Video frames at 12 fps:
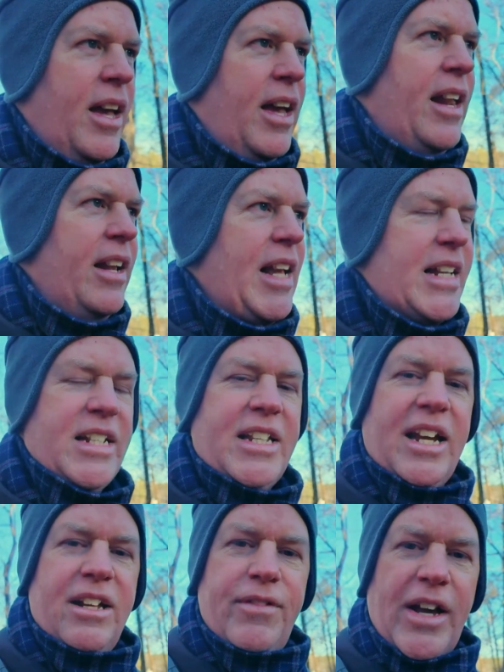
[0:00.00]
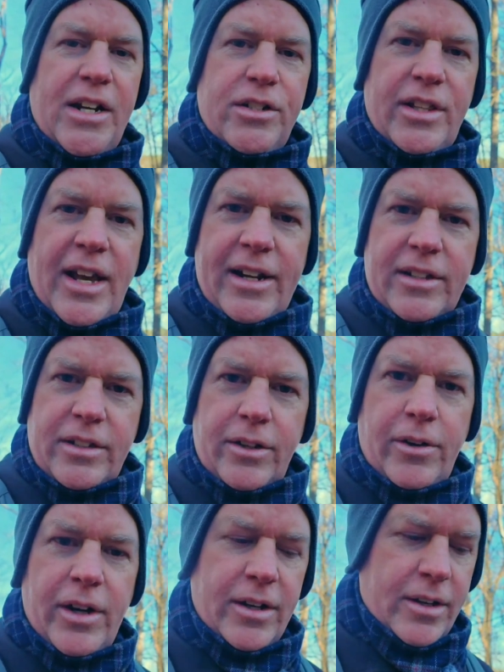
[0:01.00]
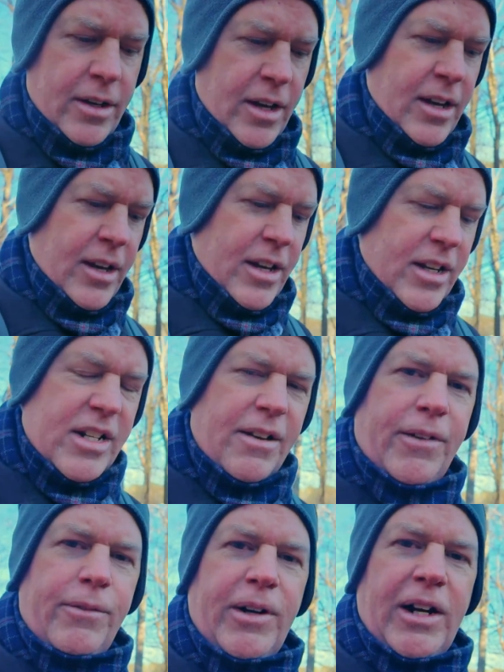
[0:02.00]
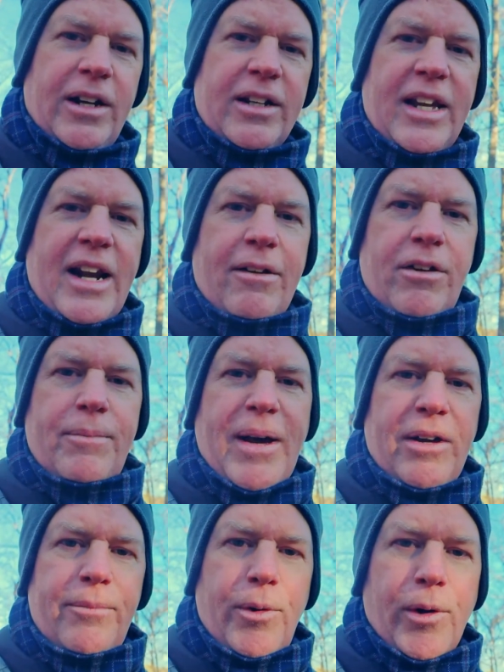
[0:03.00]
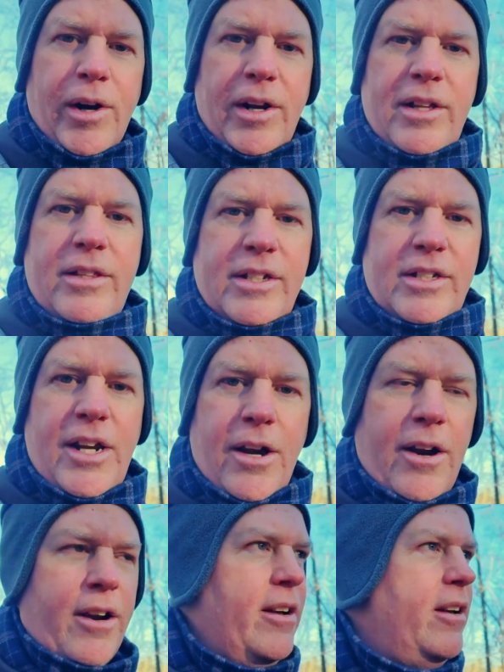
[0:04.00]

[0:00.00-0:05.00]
and I'd like to take advantage of that. So definitely want to get out and about more this year